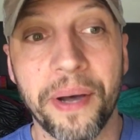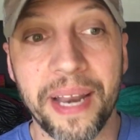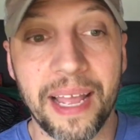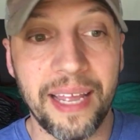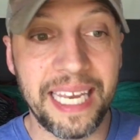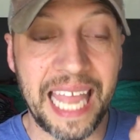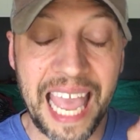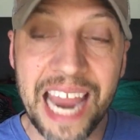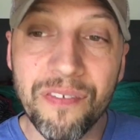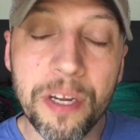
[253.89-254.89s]
but in
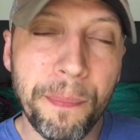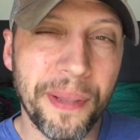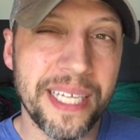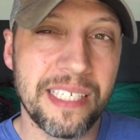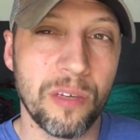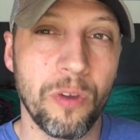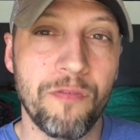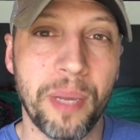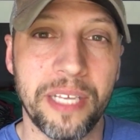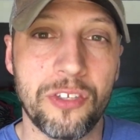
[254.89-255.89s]
every place that
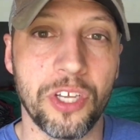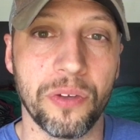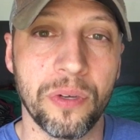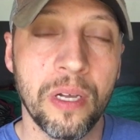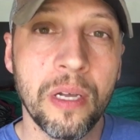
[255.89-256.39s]
we've been to,